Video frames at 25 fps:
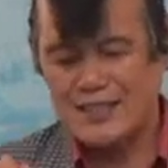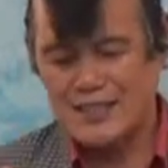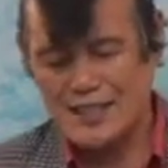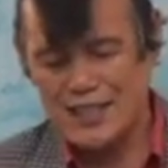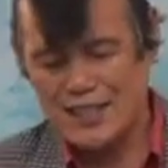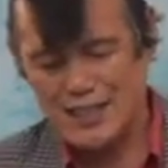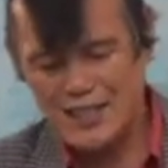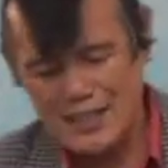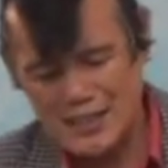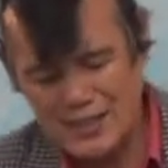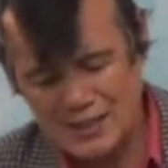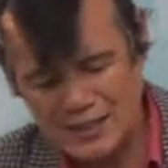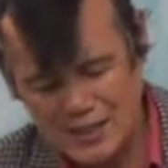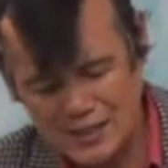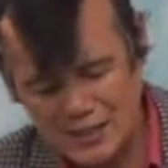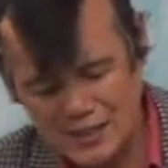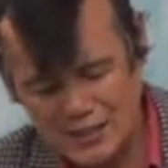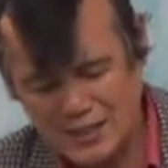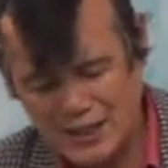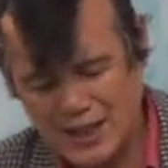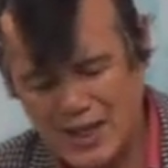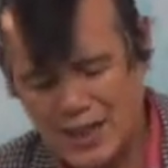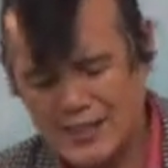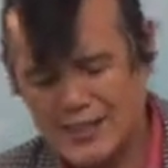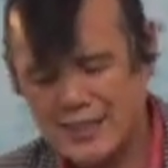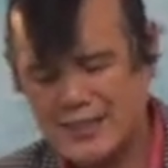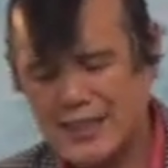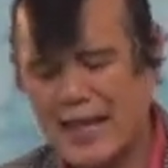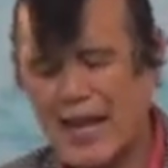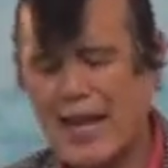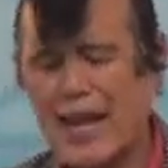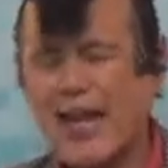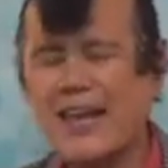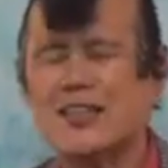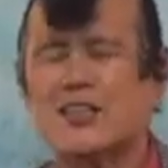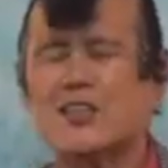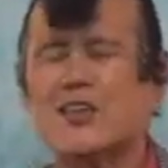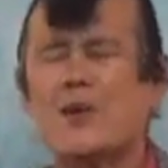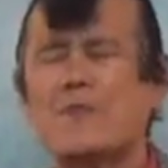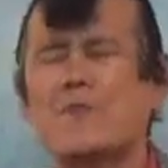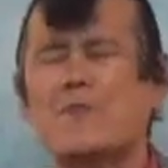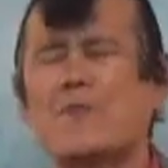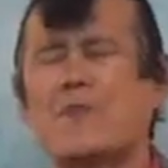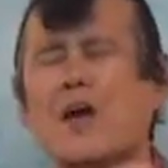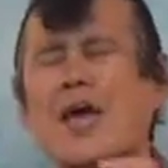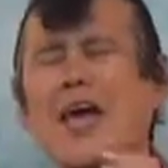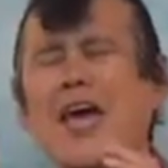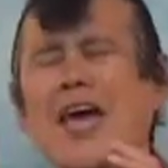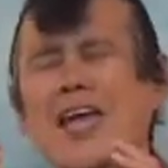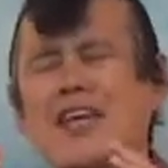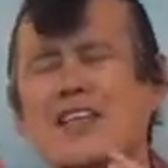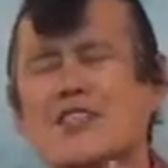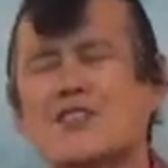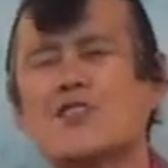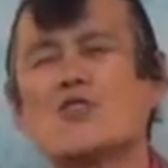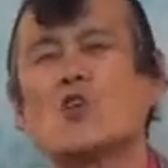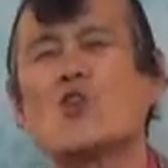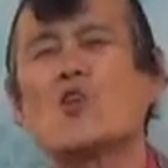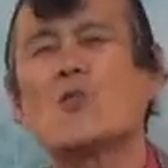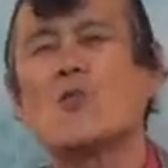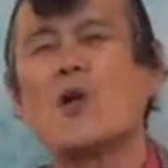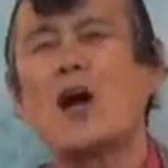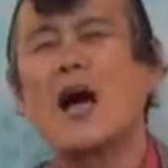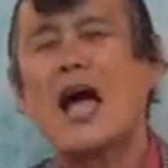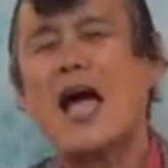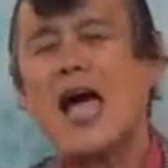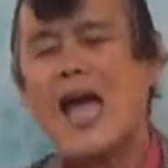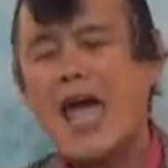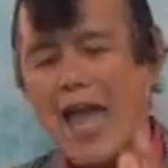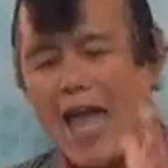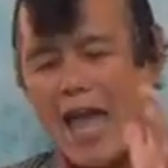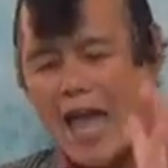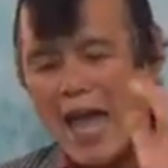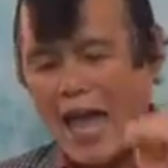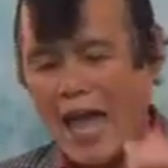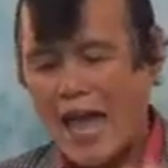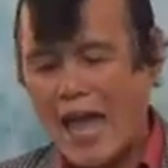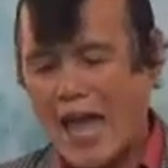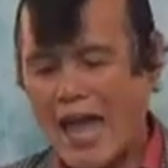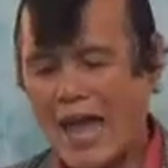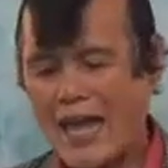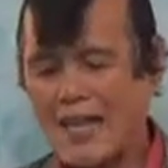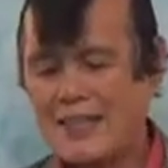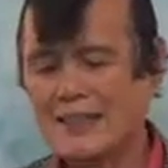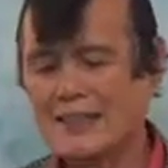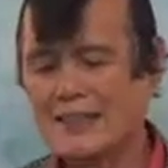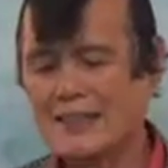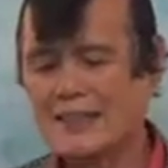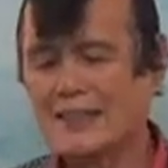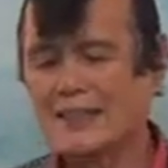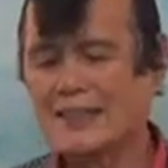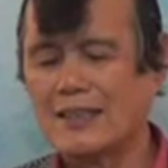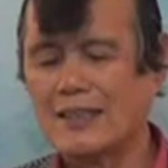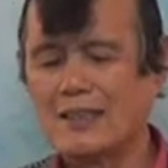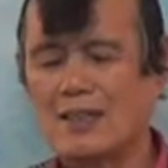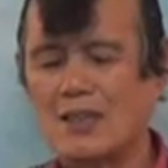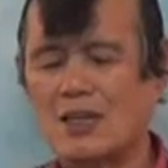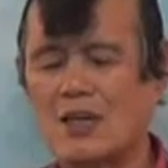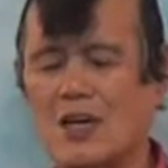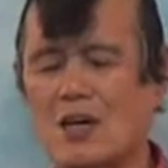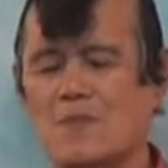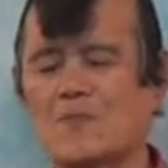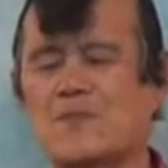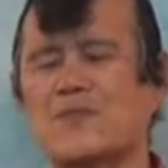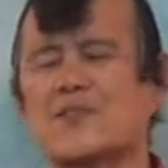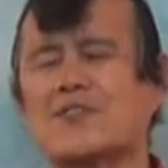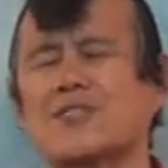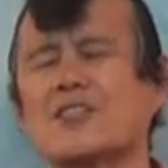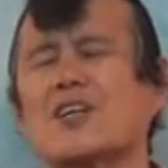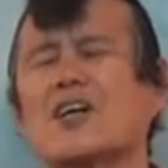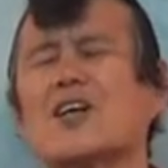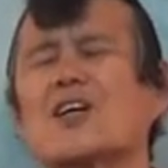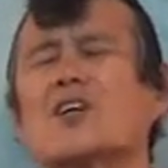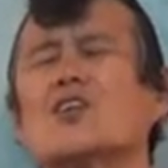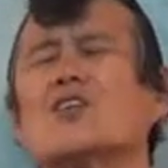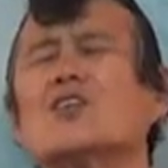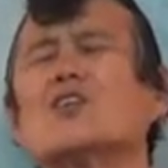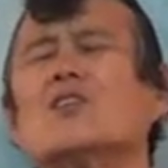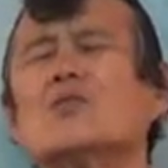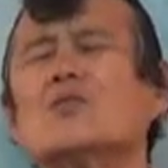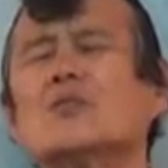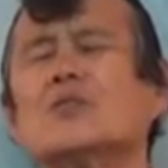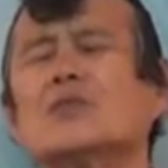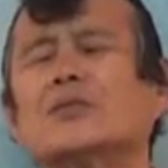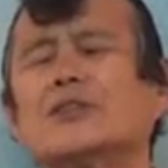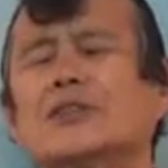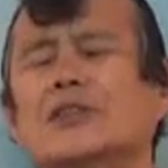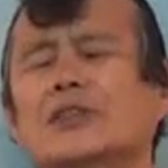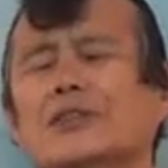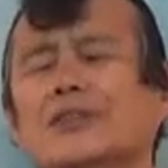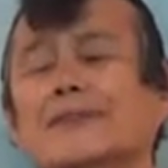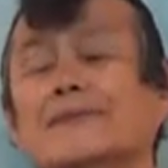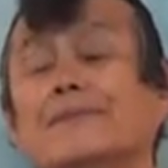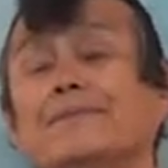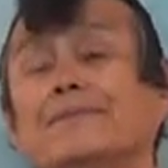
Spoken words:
Jesus Christ at the Passover and observe